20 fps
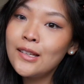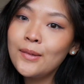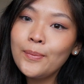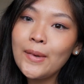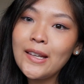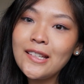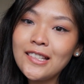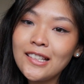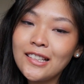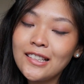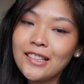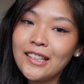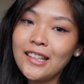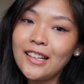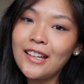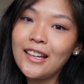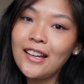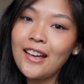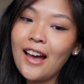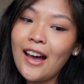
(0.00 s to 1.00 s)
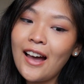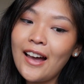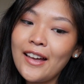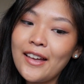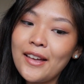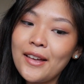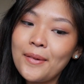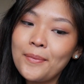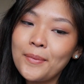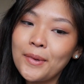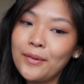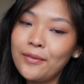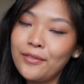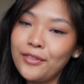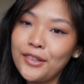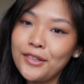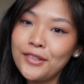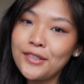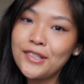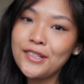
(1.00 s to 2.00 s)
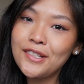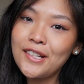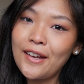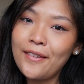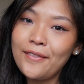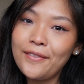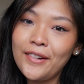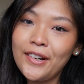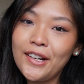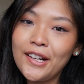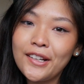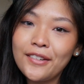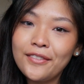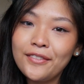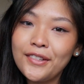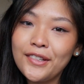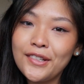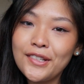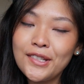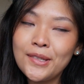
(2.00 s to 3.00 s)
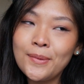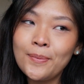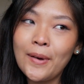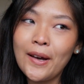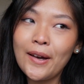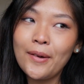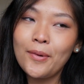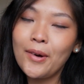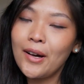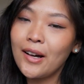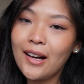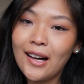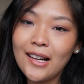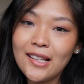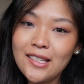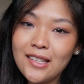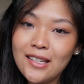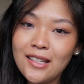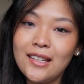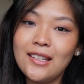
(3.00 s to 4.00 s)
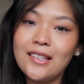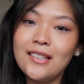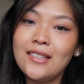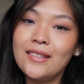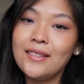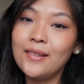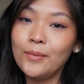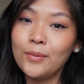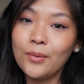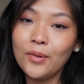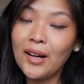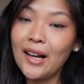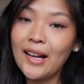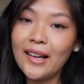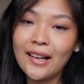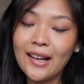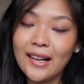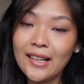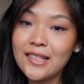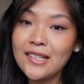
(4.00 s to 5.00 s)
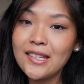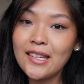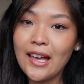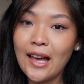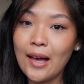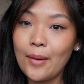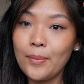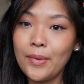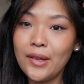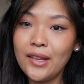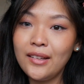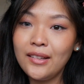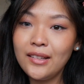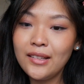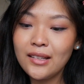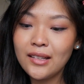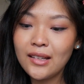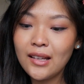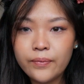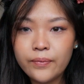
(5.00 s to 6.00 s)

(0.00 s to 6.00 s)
Basically, I am confused. I'm very confused by what kaachi is and why kaachi happened.